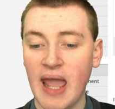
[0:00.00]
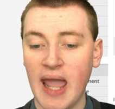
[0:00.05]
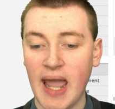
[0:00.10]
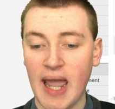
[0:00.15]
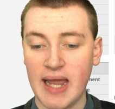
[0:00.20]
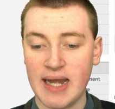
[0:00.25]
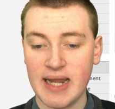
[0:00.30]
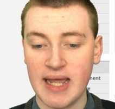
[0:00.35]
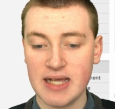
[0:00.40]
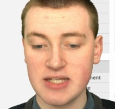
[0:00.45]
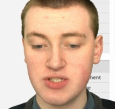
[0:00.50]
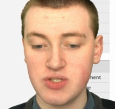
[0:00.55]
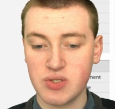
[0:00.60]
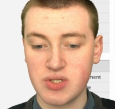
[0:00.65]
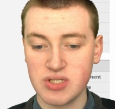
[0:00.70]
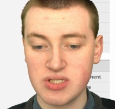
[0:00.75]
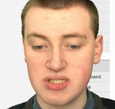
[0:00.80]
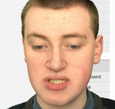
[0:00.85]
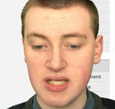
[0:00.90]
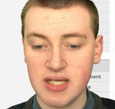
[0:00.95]
And as you
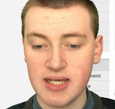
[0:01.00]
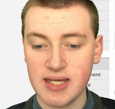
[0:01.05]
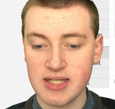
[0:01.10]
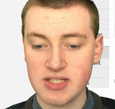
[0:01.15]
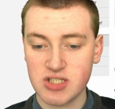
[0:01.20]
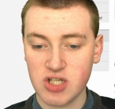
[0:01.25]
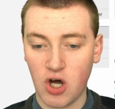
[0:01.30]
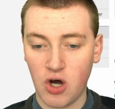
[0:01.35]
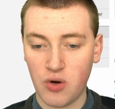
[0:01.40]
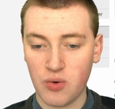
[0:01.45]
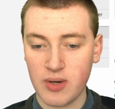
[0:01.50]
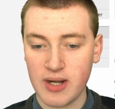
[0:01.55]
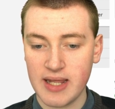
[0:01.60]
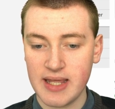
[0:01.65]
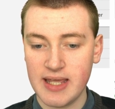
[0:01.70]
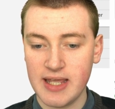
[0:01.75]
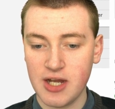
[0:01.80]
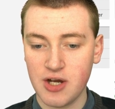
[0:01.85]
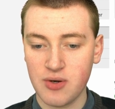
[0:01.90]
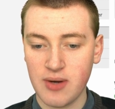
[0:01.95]
can see, it's already
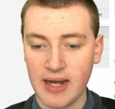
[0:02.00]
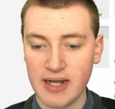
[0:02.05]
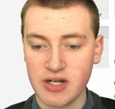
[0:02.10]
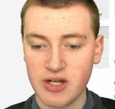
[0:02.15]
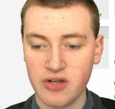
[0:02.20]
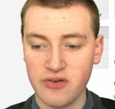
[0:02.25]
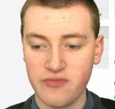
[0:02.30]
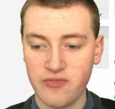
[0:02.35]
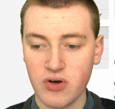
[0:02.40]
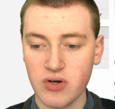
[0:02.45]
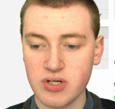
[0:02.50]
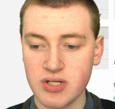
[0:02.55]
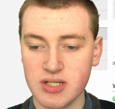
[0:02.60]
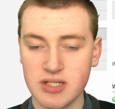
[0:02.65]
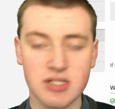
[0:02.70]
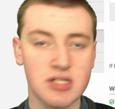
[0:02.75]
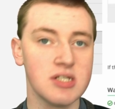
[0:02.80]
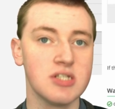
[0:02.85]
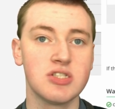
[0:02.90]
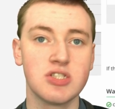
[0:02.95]
here and
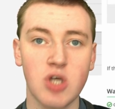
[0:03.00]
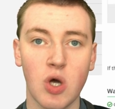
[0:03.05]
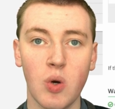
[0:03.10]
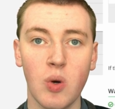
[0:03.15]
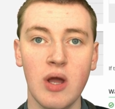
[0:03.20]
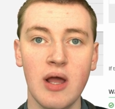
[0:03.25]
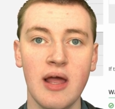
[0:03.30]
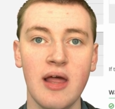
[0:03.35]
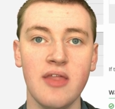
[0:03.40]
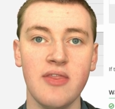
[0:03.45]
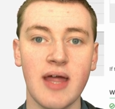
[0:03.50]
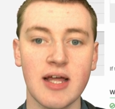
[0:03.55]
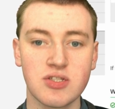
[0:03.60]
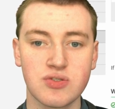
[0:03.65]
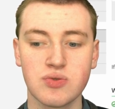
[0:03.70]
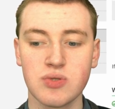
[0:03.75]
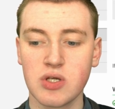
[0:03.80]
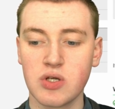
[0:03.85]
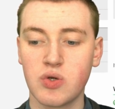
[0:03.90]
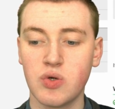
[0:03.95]
converted, so
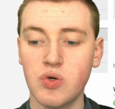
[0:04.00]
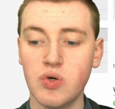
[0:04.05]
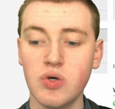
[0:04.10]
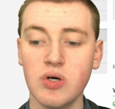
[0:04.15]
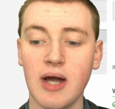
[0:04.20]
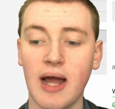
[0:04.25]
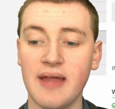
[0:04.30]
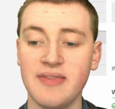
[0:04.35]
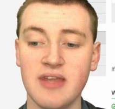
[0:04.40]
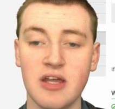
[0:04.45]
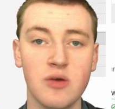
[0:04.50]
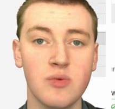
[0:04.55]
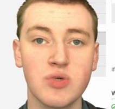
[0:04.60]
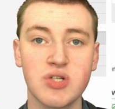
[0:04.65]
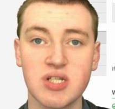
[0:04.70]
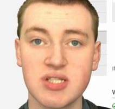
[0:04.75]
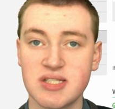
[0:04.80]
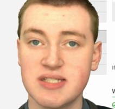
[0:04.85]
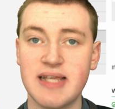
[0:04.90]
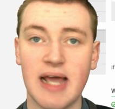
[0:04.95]
that's really cool. And then it will
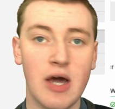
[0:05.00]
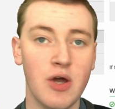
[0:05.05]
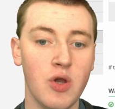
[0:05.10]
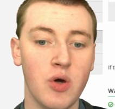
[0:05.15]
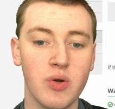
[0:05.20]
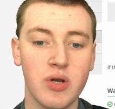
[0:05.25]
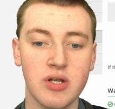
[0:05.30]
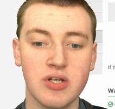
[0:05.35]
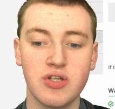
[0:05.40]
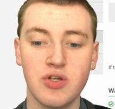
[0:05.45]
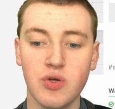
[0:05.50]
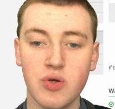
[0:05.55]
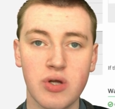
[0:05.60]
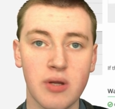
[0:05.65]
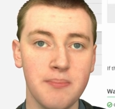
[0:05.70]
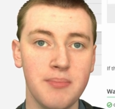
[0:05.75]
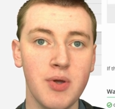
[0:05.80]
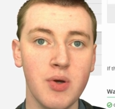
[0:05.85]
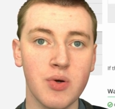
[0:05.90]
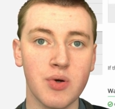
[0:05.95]
just download it to your
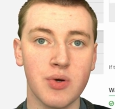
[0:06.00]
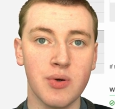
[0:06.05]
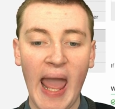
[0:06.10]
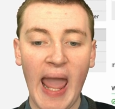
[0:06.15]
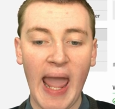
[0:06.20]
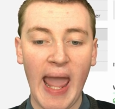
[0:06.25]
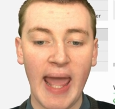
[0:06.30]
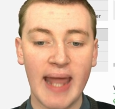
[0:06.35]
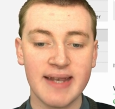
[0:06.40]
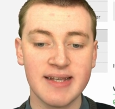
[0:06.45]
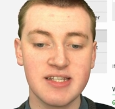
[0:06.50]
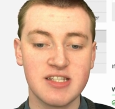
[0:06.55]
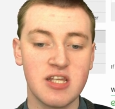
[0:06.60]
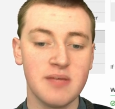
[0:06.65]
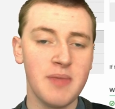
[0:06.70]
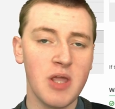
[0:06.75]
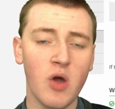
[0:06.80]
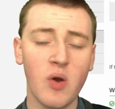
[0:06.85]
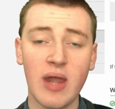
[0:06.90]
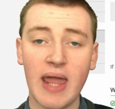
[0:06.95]
computer. And
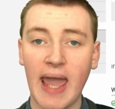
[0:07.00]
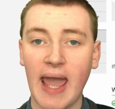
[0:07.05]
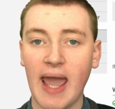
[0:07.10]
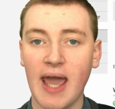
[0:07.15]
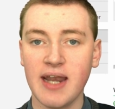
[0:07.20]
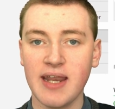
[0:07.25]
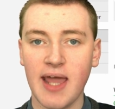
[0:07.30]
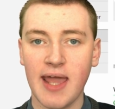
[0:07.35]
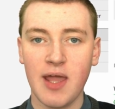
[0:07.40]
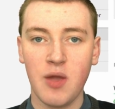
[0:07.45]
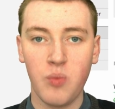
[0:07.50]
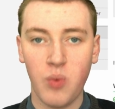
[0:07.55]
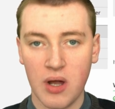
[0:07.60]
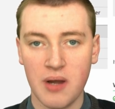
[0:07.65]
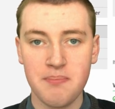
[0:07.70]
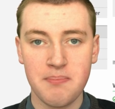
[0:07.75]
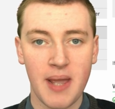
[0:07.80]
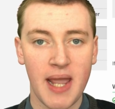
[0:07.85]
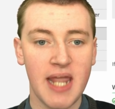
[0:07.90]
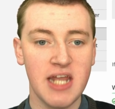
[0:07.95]
Timmy only had a
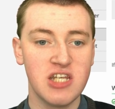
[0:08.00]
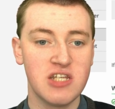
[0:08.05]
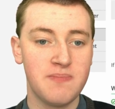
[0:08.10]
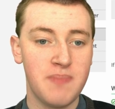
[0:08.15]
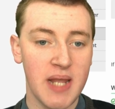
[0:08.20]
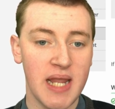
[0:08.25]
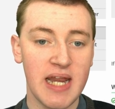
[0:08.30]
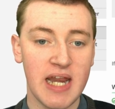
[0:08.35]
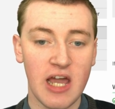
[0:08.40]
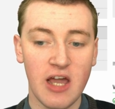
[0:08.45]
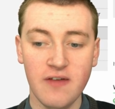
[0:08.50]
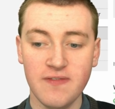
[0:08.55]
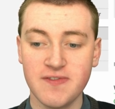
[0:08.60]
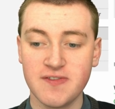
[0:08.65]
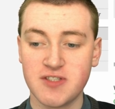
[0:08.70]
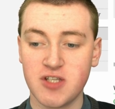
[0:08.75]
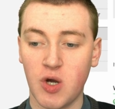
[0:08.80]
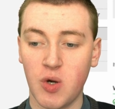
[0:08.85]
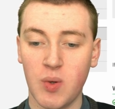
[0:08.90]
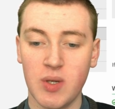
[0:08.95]
one-page P D F,
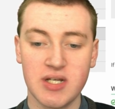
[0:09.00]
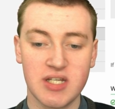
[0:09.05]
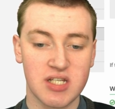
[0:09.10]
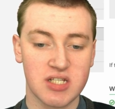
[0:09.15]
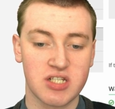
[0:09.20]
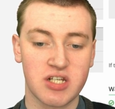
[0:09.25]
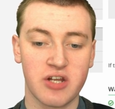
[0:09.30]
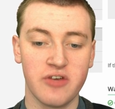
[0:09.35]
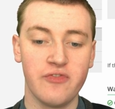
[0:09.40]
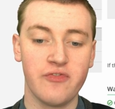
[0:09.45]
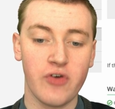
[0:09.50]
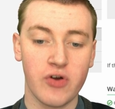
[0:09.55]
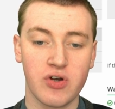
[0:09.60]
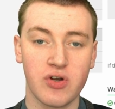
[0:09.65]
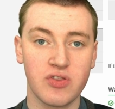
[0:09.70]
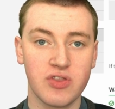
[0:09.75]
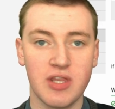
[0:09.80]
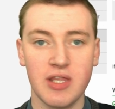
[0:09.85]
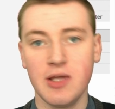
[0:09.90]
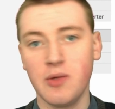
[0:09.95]
so it just
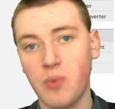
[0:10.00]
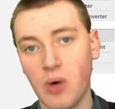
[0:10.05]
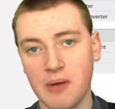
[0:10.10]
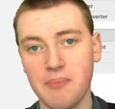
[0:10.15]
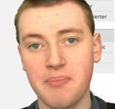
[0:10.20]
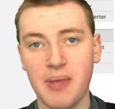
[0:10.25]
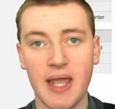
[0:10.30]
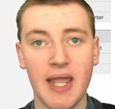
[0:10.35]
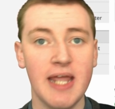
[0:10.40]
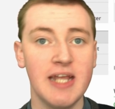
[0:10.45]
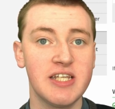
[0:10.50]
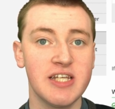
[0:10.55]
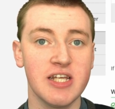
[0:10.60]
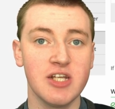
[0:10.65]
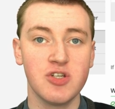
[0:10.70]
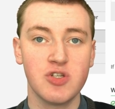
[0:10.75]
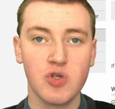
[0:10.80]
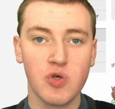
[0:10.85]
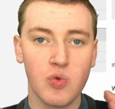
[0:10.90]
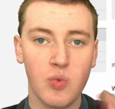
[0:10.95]
converted the one page
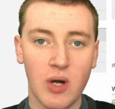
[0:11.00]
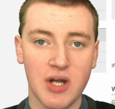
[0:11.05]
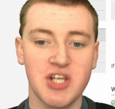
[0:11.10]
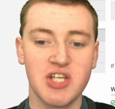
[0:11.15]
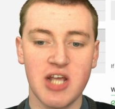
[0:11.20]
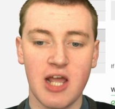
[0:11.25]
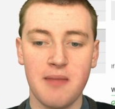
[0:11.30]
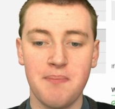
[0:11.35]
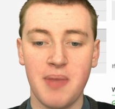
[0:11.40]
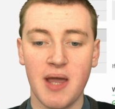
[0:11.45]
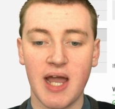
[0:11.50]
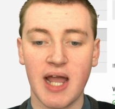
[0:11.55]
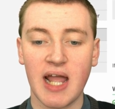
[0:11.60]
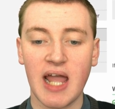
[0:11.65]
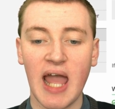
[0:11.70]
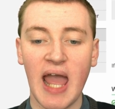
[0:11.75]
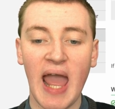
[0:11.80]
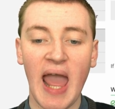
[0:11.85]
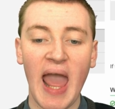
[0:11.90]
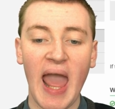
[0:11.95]
into one JPEG
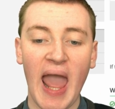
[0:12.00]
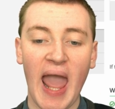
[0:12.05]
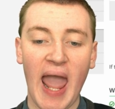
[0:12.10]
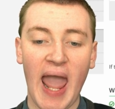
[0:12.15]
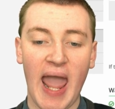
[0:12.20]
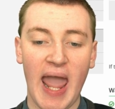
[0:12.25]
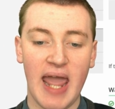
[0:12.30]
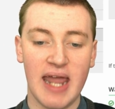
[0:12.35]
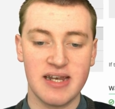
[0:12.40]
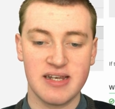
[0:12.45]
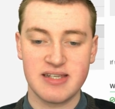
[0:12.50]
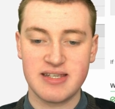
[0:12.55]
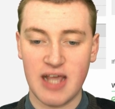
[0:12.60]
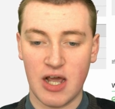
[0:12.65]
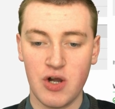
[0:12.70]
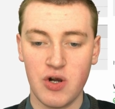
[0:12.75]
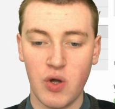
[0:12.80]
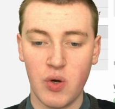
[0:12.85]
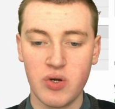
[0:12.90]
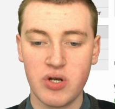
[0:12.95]
and
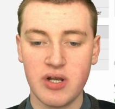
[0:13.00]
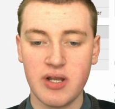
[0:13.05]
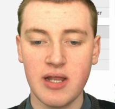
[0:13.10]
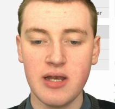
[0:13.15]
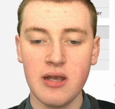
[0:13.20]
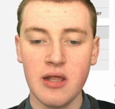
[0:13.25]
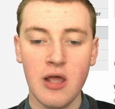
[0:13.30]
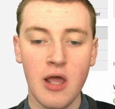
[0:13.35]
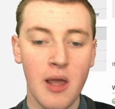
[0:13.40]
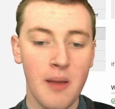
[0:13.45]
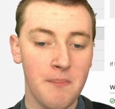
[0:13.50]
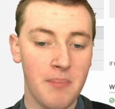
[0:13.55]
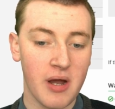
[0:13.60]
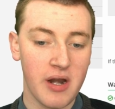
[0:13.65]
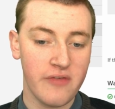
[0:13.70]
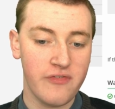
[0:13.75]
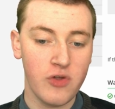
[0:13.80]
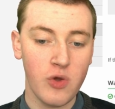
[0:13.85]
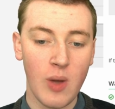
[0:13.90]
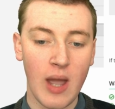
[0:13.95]
downloaded it. But
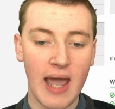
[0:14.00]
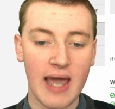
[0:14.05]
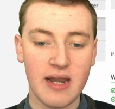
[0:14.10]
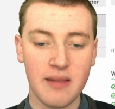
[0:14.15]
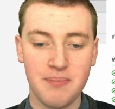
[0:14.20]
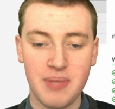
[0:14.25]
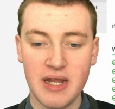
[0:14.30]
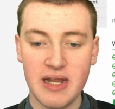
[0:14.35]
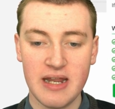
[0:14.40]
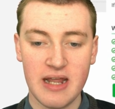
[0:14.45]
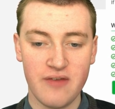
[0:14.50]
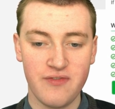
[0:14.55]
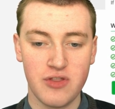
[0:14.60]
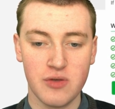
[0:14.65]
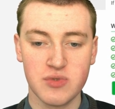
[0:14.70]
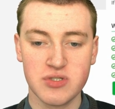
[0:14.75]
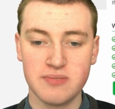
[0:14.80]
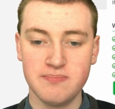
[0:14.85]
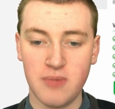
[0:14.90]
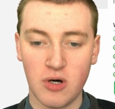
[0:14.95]
if you had a P D F that
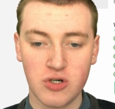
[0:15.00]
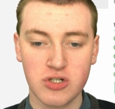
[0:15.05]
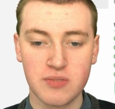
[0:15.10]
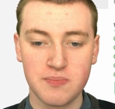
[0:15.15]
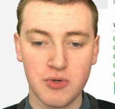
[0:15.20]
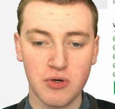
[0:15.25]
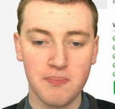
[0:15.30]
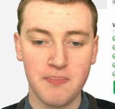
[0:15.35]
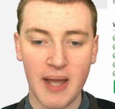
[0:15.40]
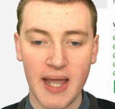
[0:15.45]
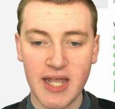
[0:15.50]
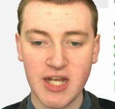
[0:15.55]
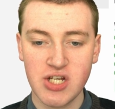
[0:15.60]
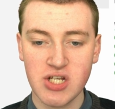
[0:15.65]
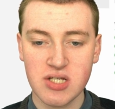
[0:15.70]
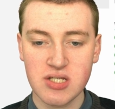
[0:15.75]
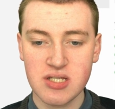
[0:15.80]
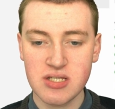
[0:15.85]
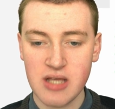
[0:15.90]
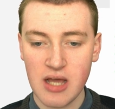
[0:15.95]
was multiple
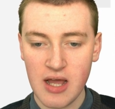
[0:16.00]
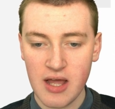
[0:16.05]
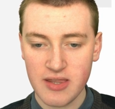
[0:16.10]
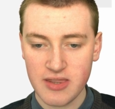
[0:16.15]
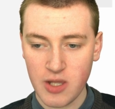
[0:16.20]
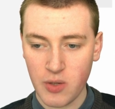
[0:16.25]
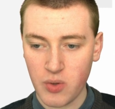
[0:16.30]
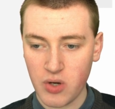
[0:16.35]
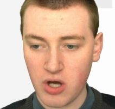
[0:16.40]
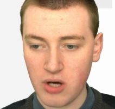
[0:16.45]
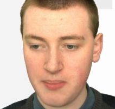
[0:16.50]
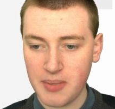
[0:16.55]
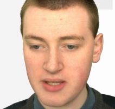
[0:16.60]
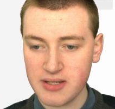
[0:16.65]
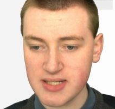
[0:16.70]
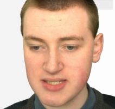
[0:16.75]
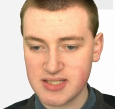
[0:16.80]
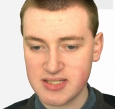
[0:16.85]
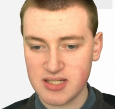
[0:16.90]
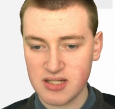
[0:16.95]
pages, they would all be
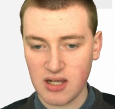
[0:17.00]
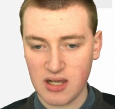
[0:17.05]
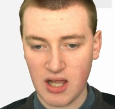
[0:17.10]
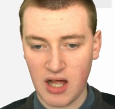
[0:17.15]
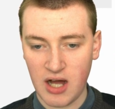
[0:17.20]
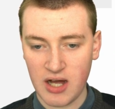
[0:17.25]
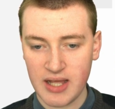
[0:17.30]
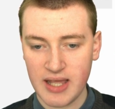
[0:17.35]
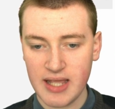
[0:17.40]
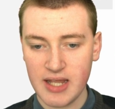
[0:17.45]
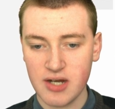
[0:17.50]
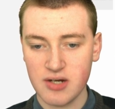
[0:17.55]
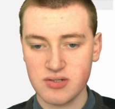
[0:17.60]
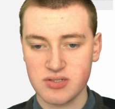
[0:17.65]
listed along here.